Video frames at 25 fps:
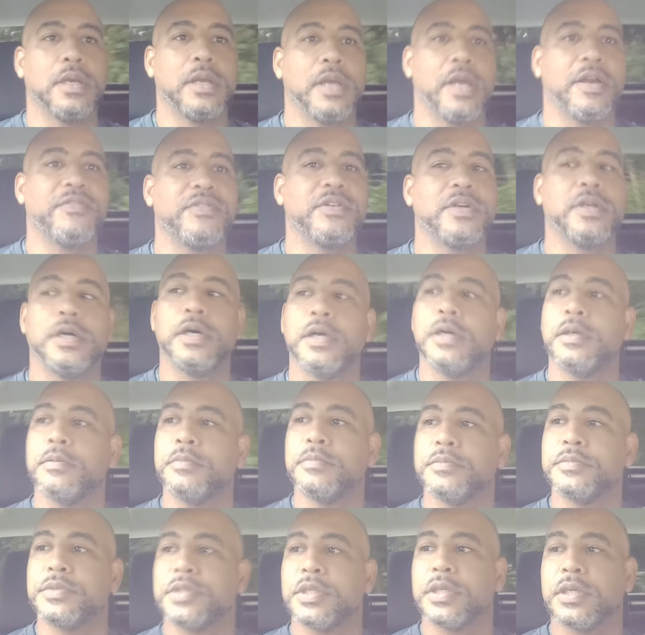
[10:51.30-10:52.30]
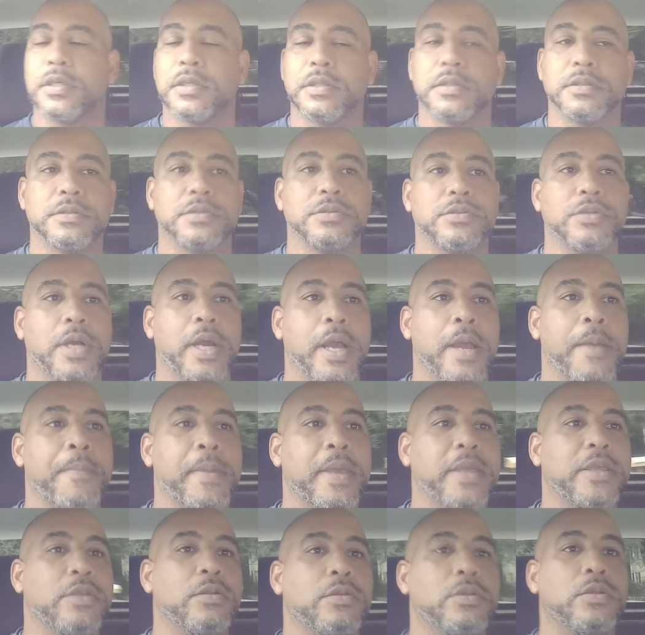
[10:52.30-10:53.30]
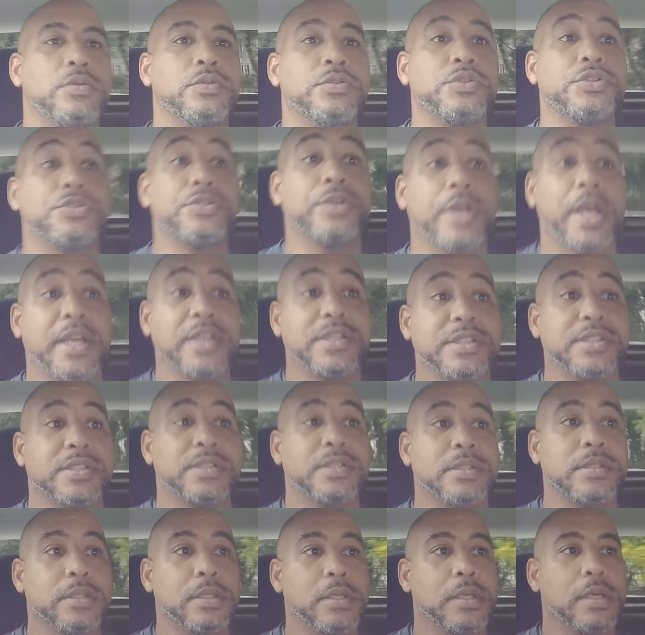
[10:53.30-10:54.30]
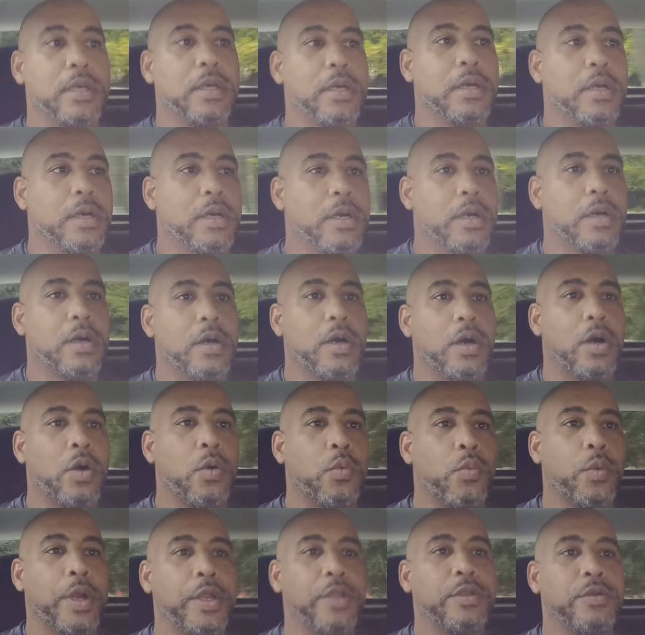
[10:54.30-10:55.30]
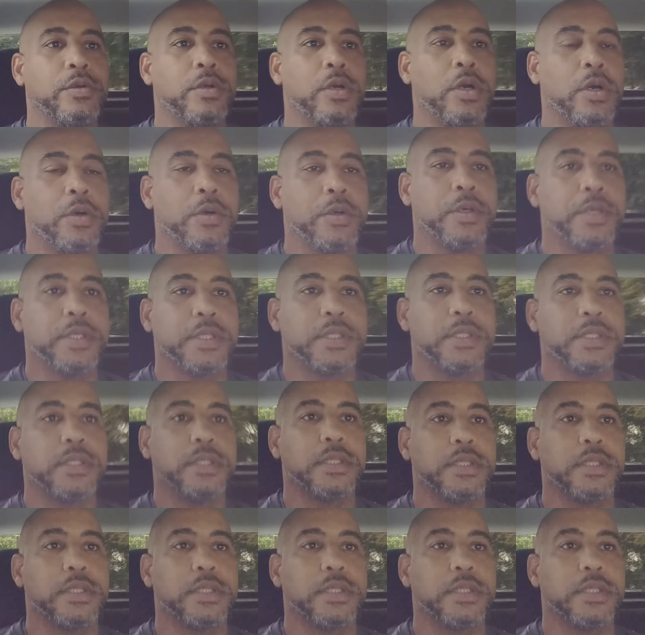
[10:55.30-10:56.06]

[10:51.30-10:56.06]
have come to try and make you lose traction on where you're going.